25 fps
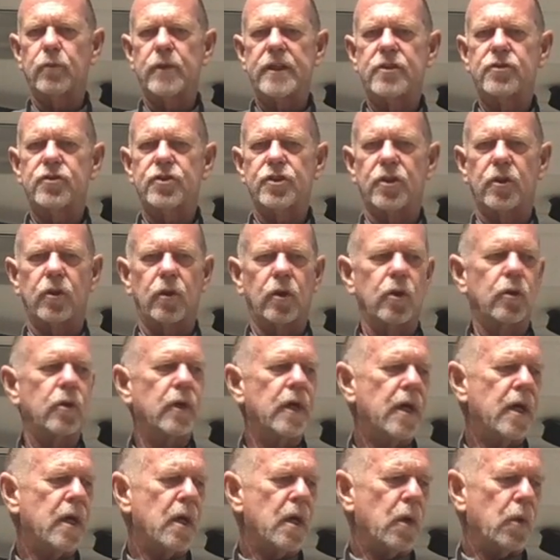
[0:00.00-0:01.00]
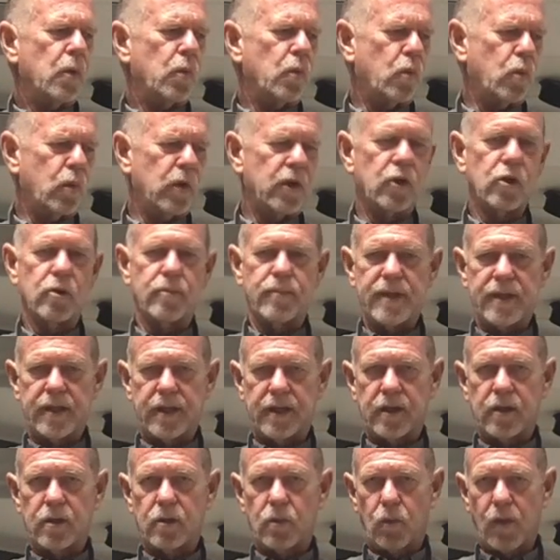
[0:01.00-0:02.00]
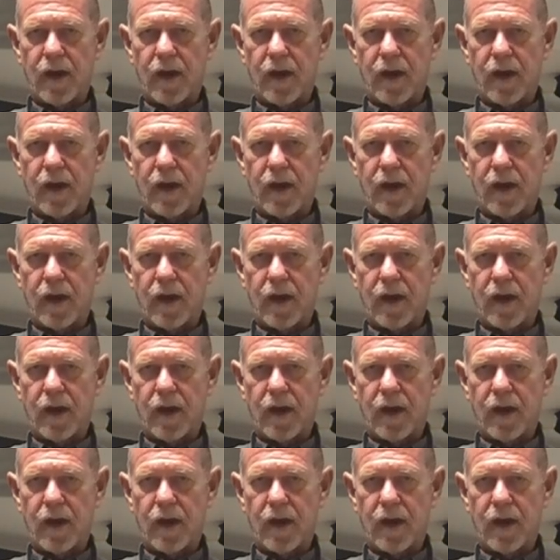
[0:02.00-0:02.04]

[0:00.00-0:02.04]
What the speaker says: week 0, will be here.